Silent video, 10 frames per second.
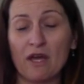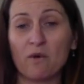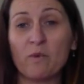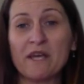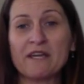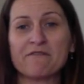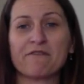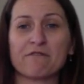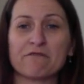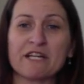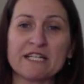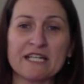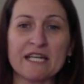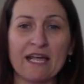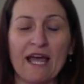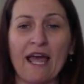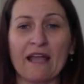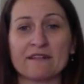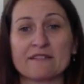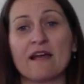with reading
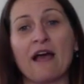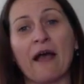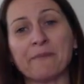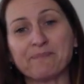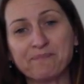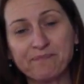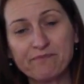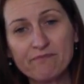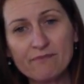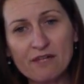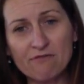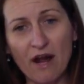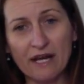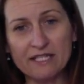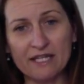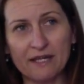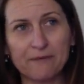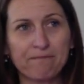and writing.